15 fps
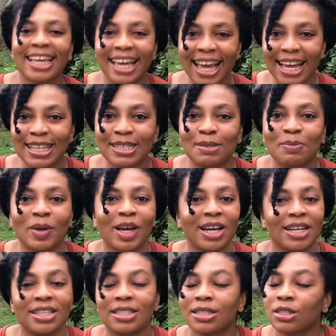yes,
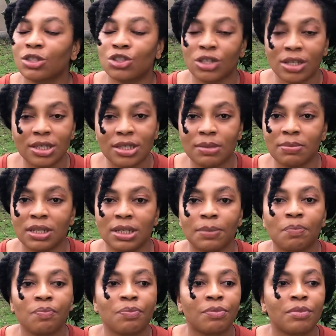because trust me,
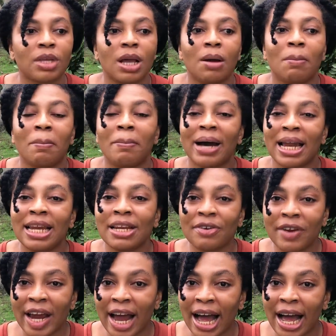
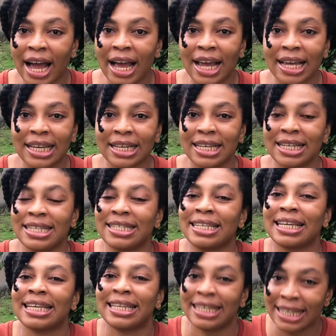malaria is
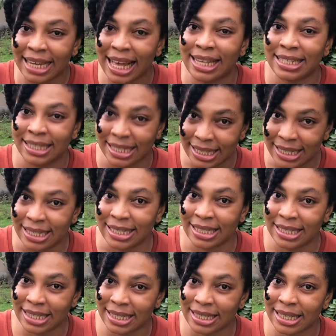a killer
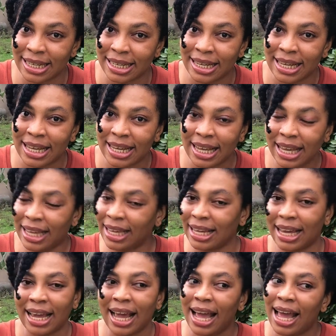disease.
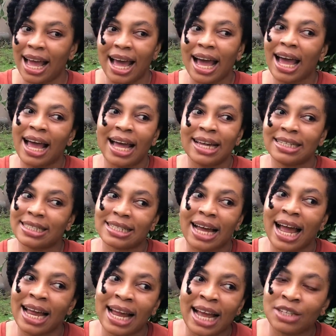And
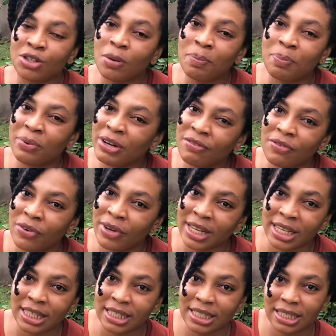I don't pray for
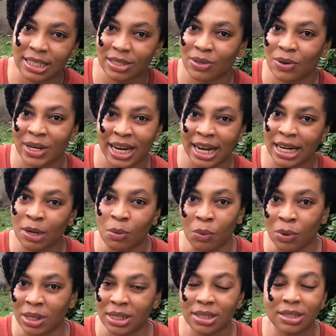it on
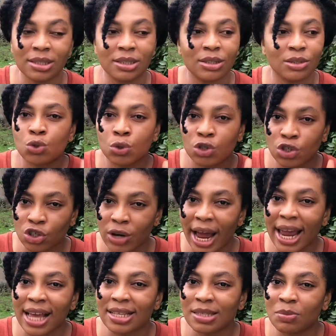anyone. So try
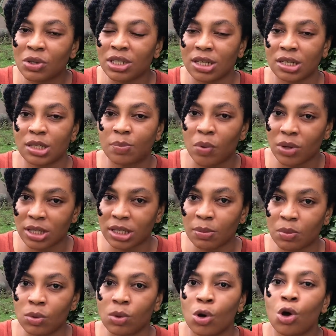as much as
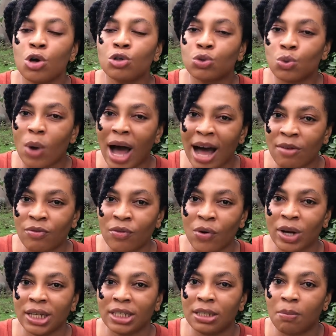possible to
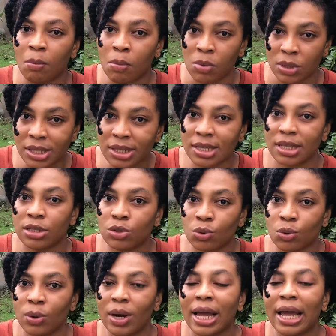avoid mosquito.